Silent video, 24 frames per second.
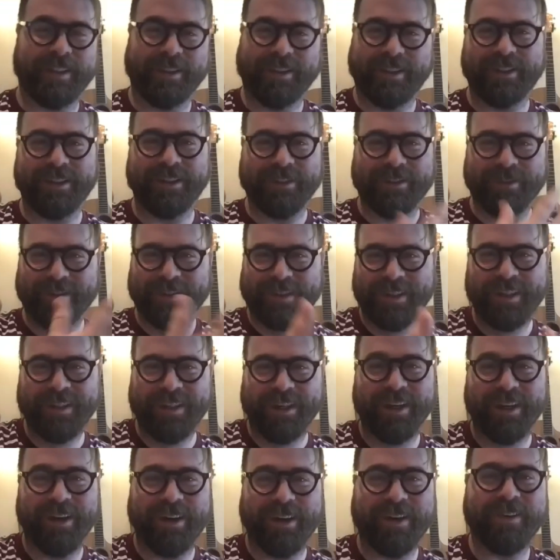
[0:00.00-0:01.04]
to
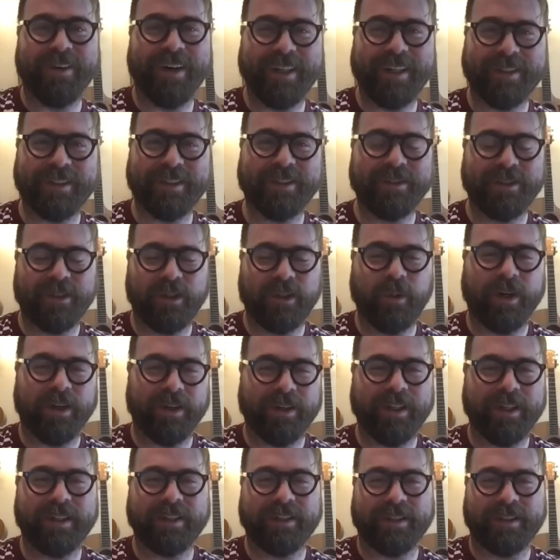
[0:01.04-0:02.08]
erase
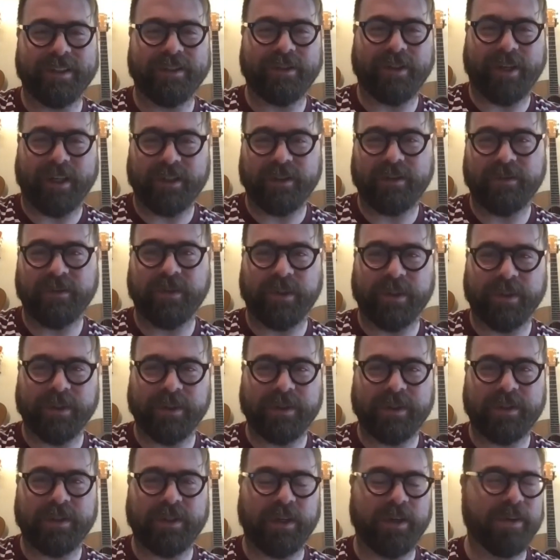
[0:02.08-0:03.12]
queerness and trans
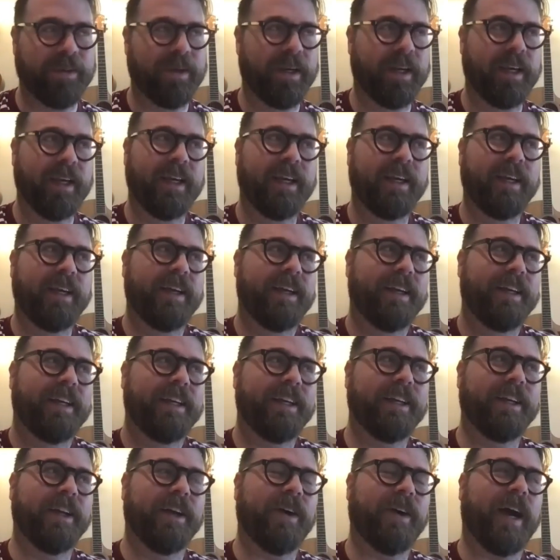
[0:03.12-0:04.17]
folks. So,
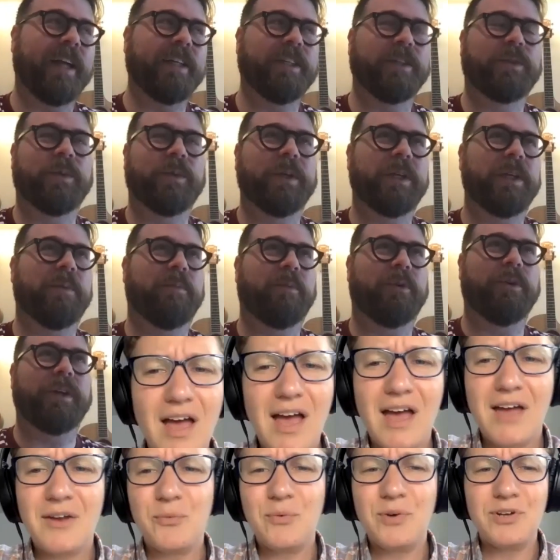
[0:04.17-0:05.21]
I just really, Yeah,
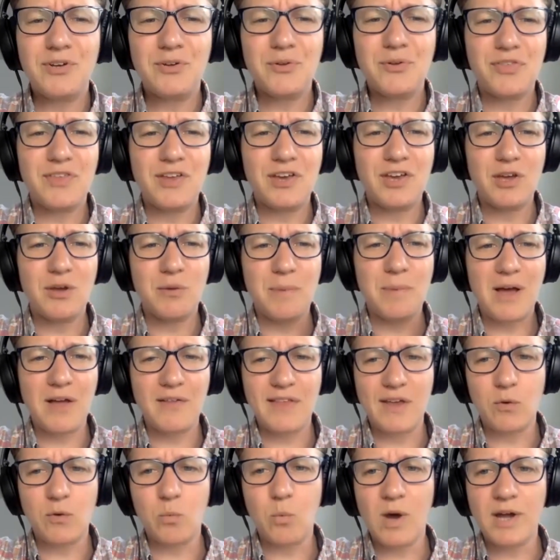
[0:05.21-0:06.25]
and when you think about
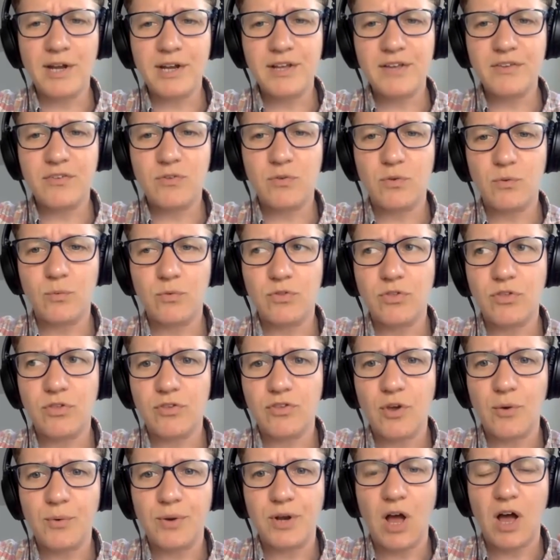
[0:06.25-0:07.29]
like what is
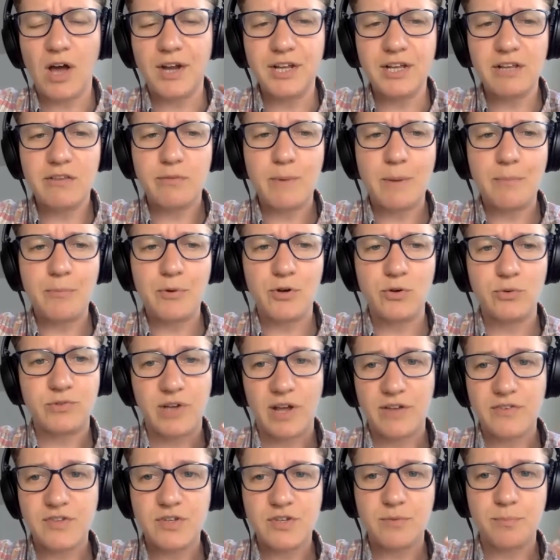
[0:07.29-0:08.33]
so an audience member who
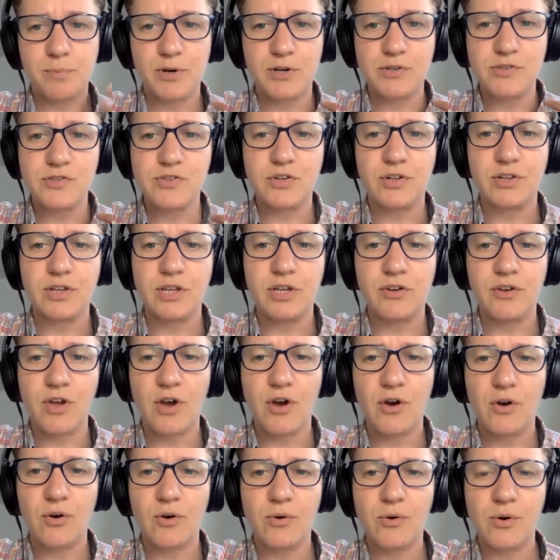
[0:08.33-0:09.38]
doesn't personally
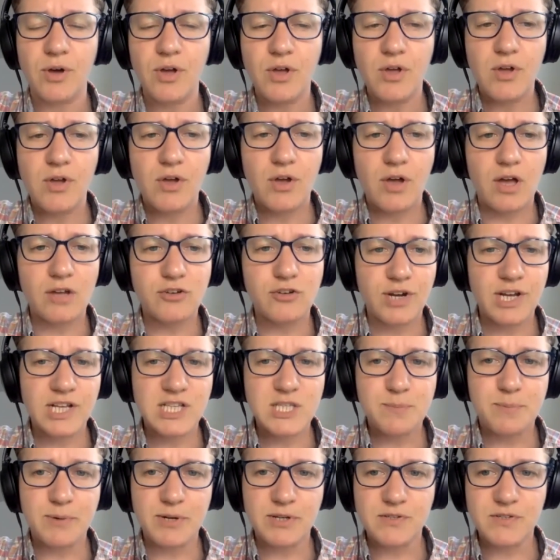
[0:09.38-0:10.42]
know a
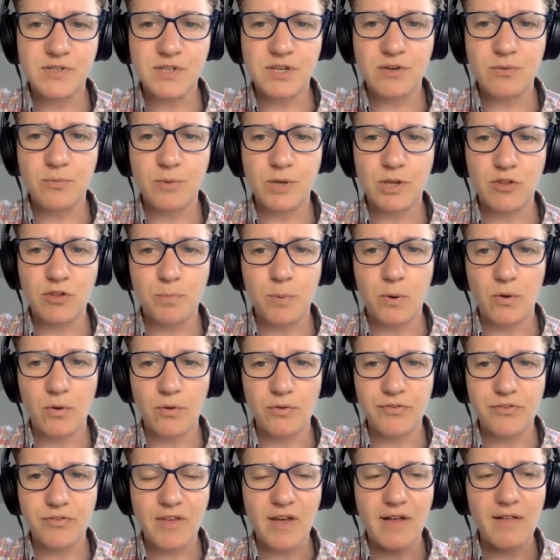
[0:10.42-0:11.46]
trans person, which
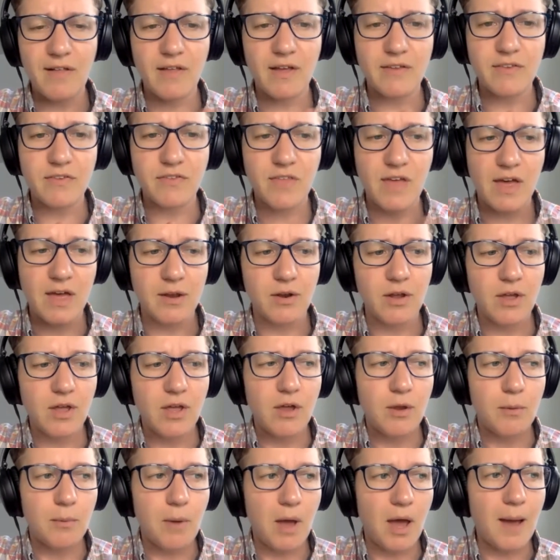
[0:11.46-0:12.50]
polls tell us that
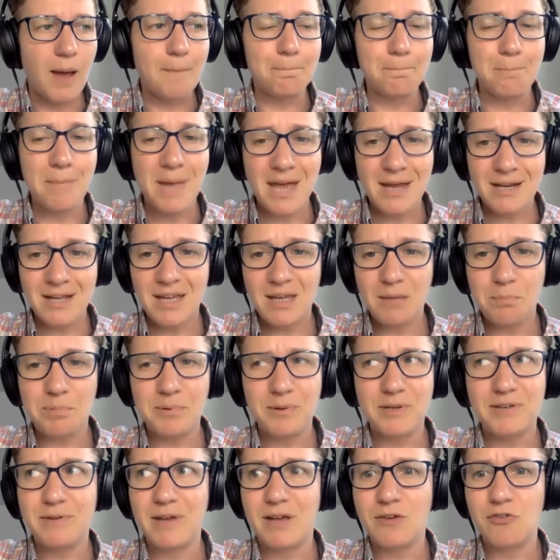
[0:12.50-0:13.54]
many,
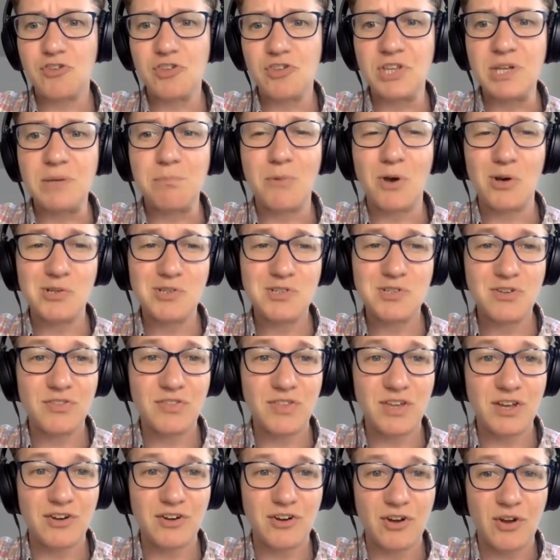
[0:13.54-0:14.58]
potentially most
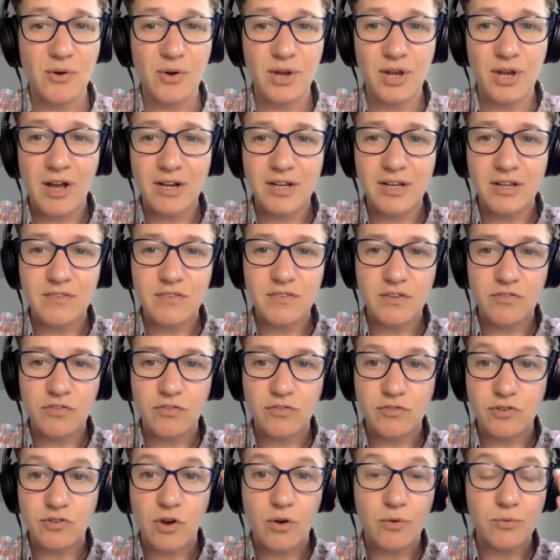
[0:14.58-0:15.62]
theater going audiences
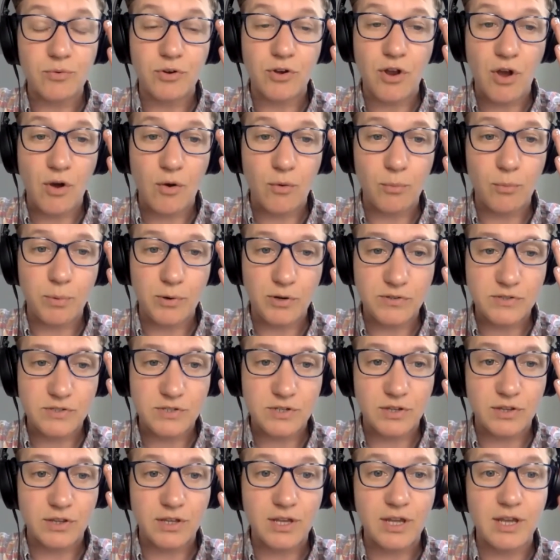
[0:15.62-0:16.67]
don't know
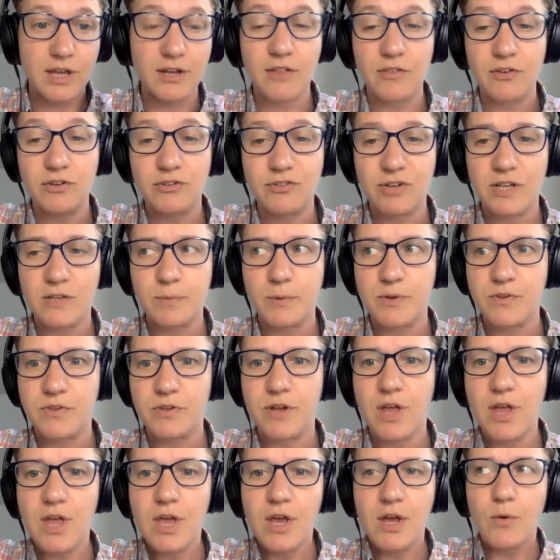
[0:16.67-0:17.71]
personally another trans person.
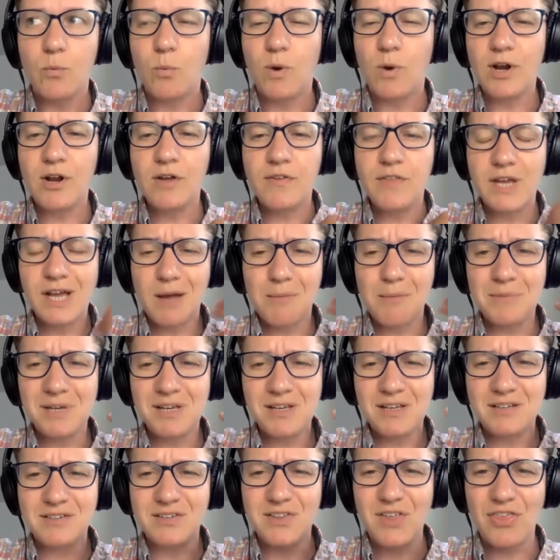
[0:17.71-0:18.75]
What are they coming
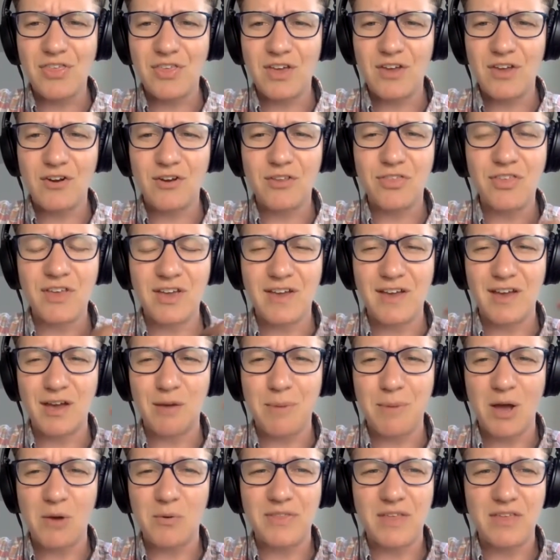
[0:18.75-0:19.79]
into the theater thinking
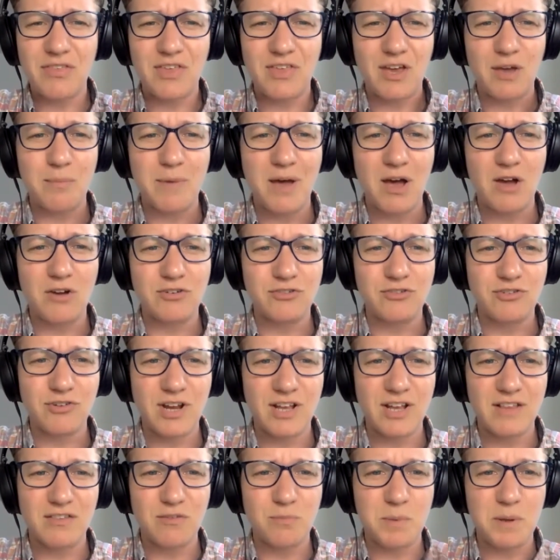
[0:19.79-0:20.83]
about when they think about
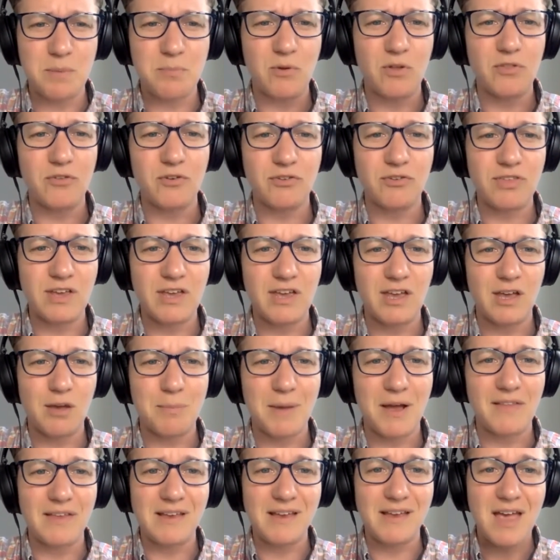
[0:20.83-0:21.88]
trans people? They're thinking
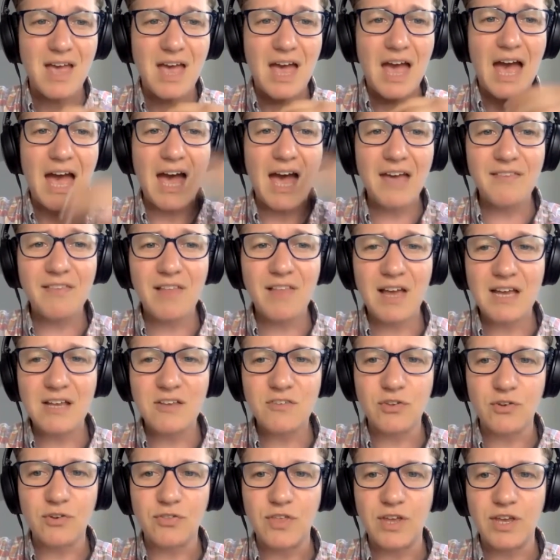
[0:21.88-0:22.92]
about like headlines,
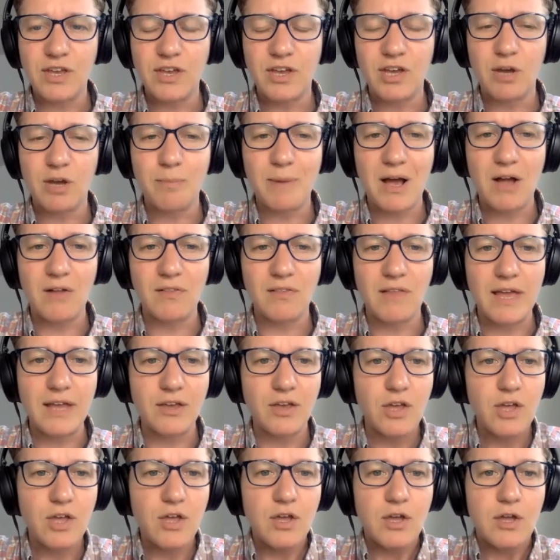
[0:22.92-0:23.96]
they're thinking about like
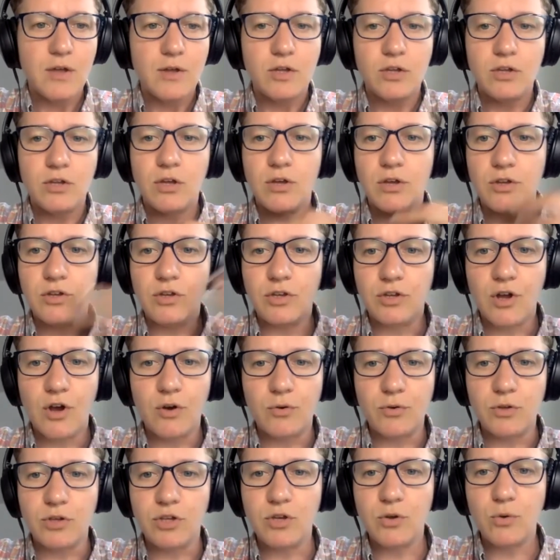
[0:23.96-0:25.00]

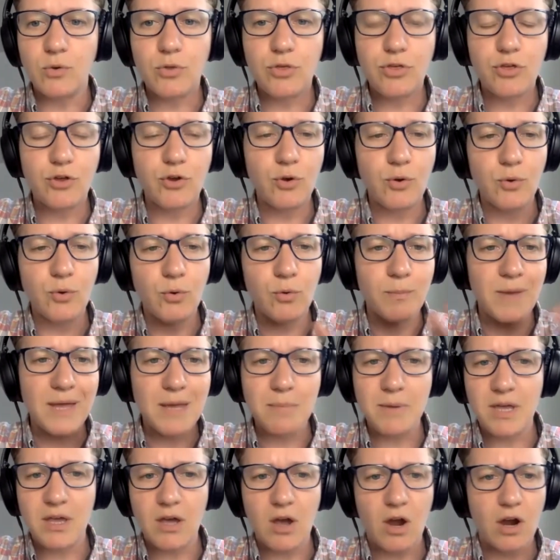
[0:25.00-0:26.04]
youth who
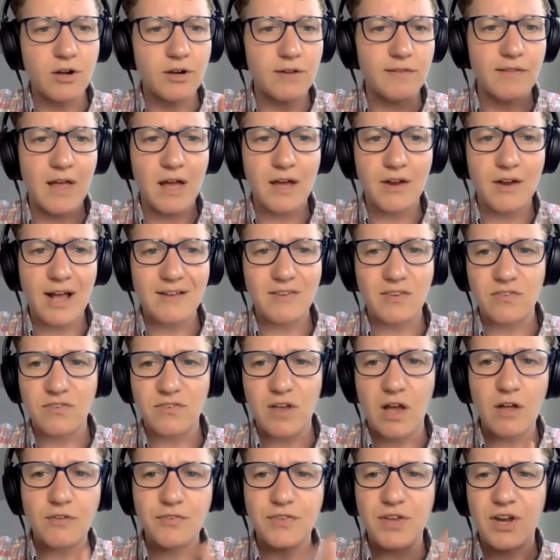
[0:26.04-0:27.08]
maybe aren't allowed access to
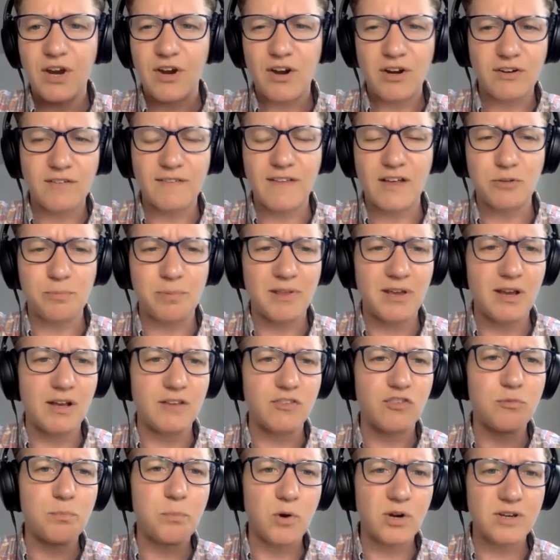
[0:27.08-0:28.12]
healthcare, aren't allowed to play on
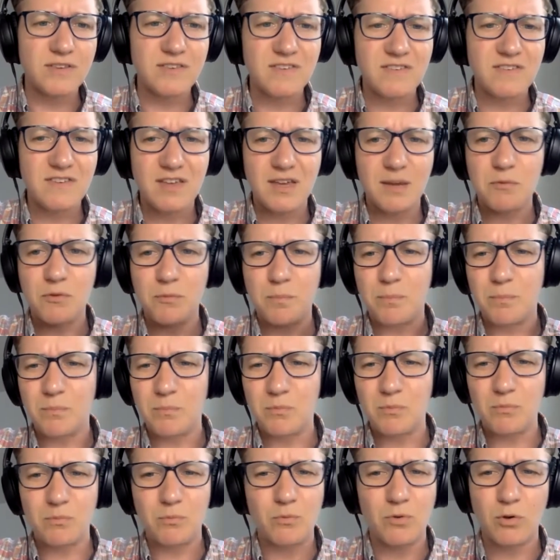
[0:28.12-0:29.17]
sports teams,
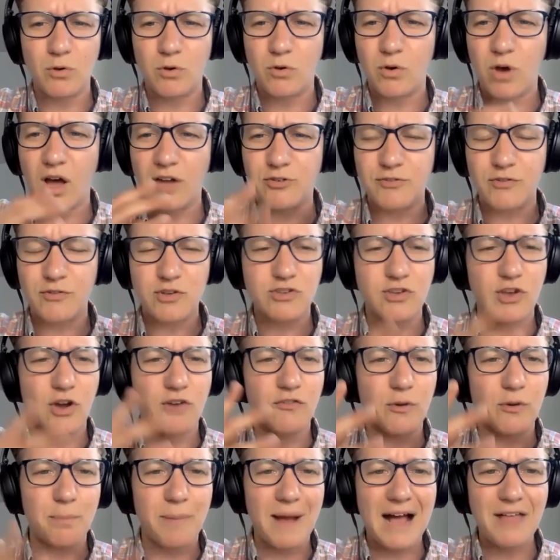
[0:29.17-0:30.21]
controversy
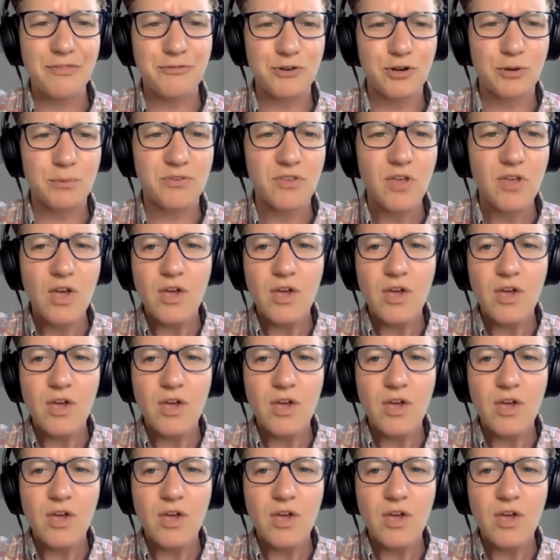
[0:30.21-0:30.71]
over bathrooms.